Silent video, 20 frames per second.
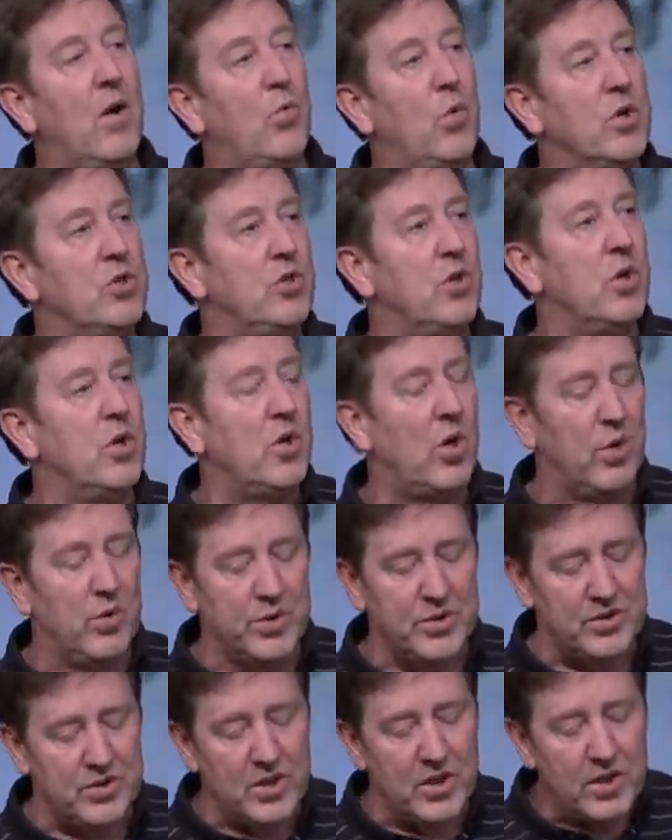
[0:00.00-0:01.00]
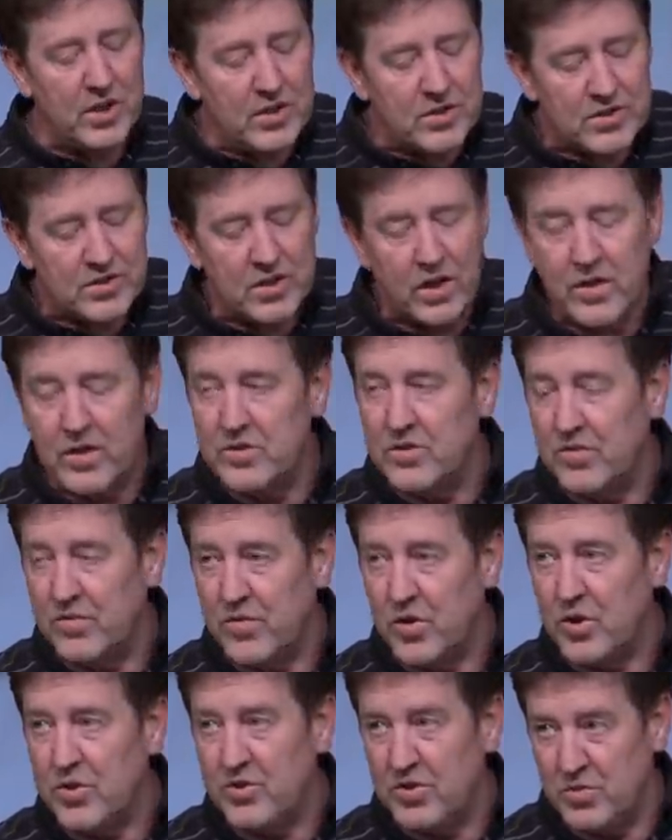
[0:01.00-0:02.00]
I want you to notice in this series of
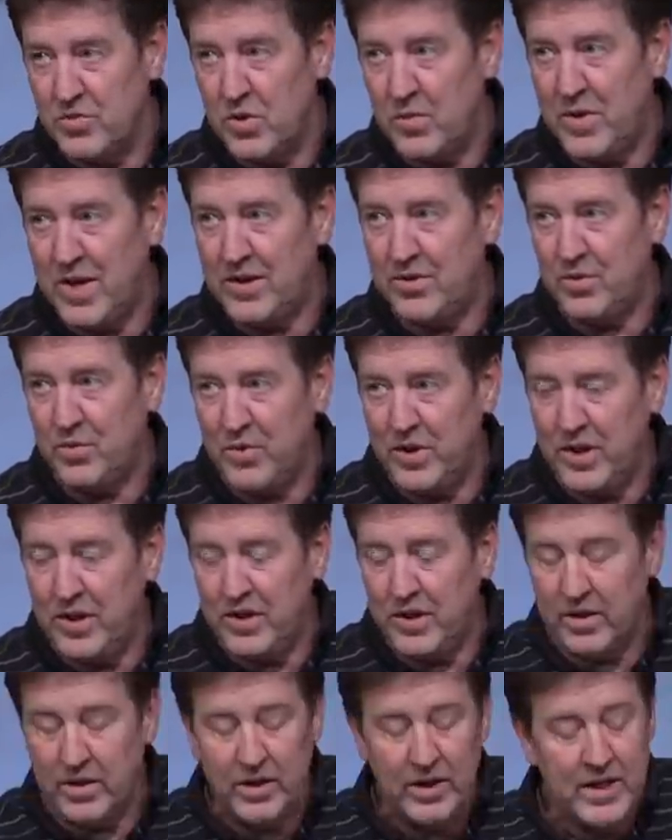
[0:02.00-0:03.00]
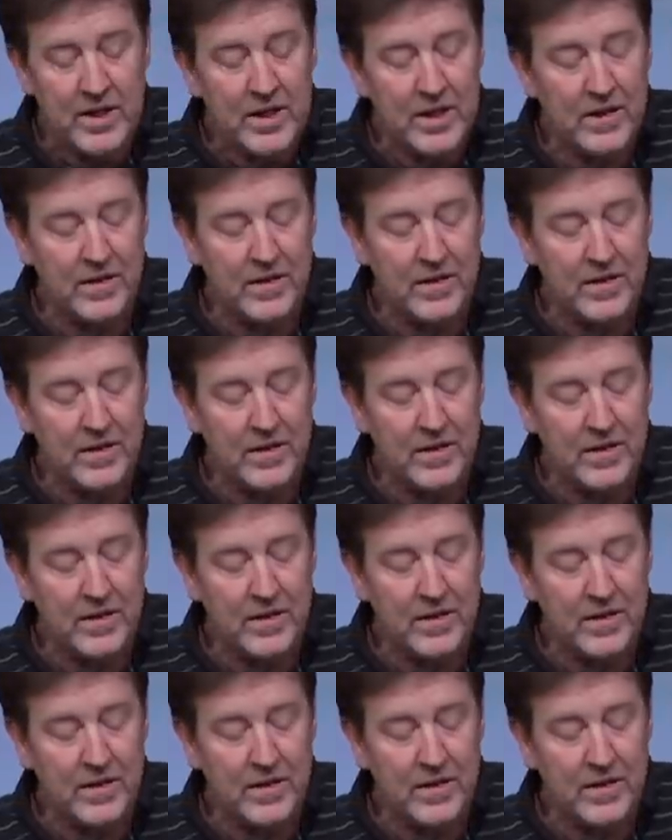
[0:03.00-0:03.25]
verses we're about to read here